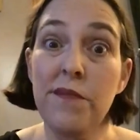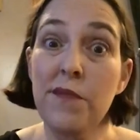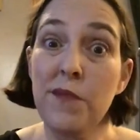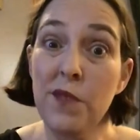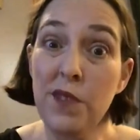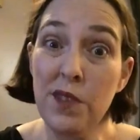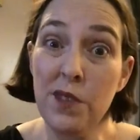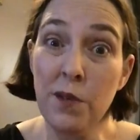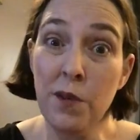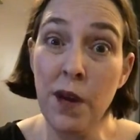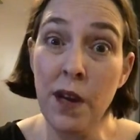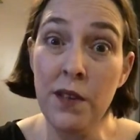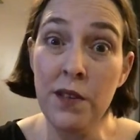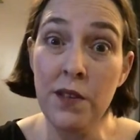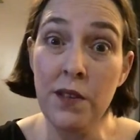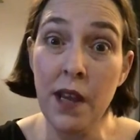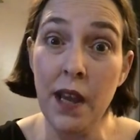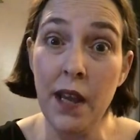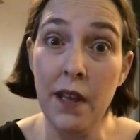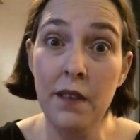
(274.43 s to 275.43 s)
Scratch
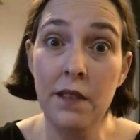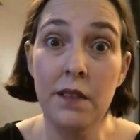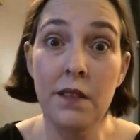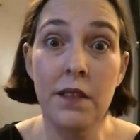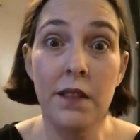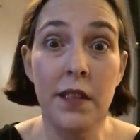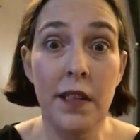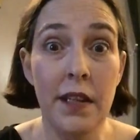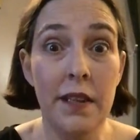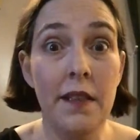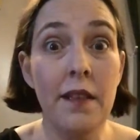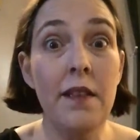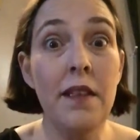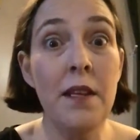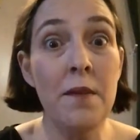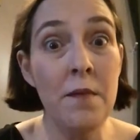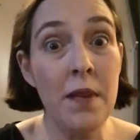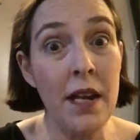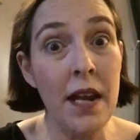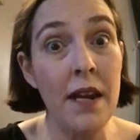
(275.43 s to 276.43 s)
that. You get the
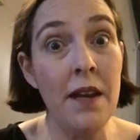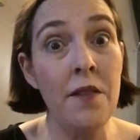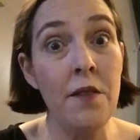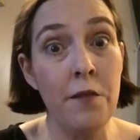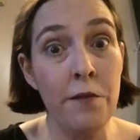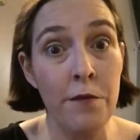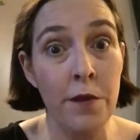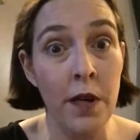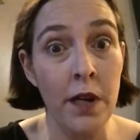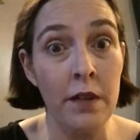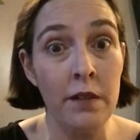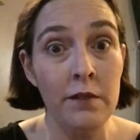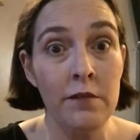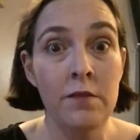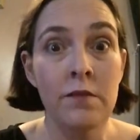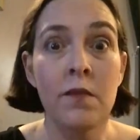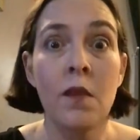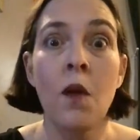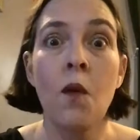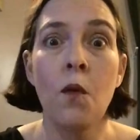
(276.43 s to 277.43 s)
lemonade in the front,
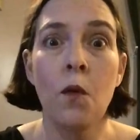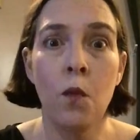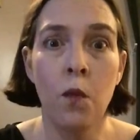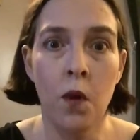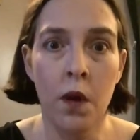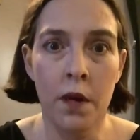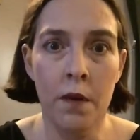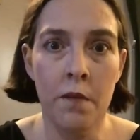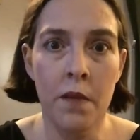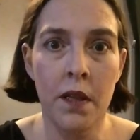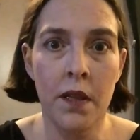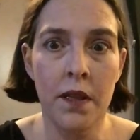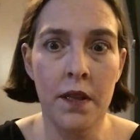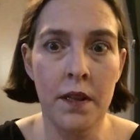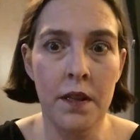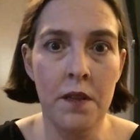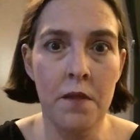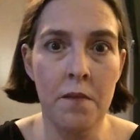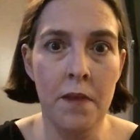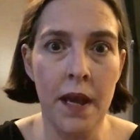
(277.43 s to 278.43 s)
watermelon
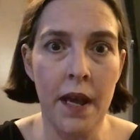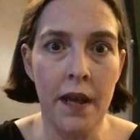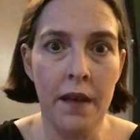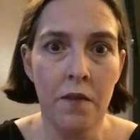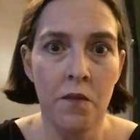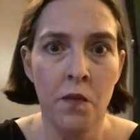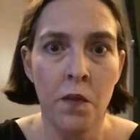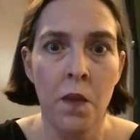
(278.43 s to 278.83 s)
in the back.